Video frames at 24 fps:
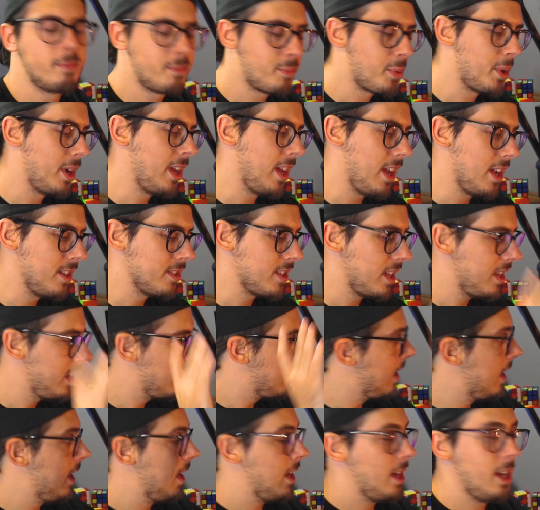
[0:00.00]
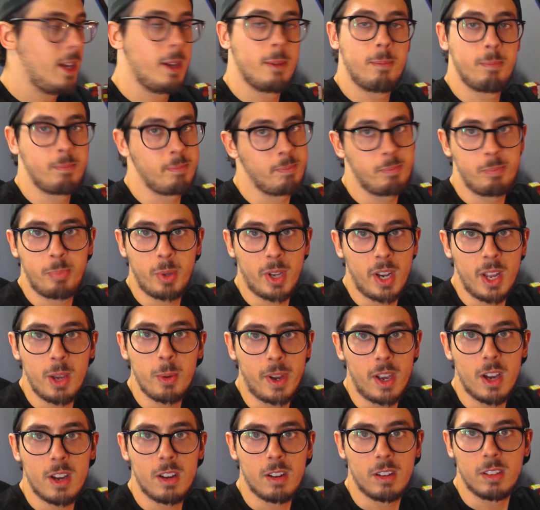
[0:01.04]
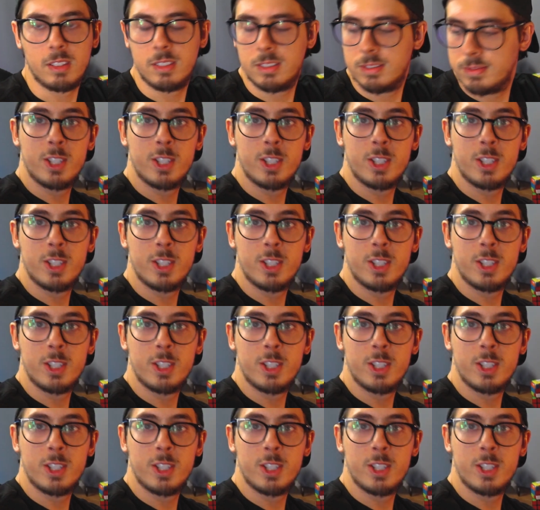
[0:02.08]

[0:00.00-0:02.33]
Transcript: Pretty easy, but here we are.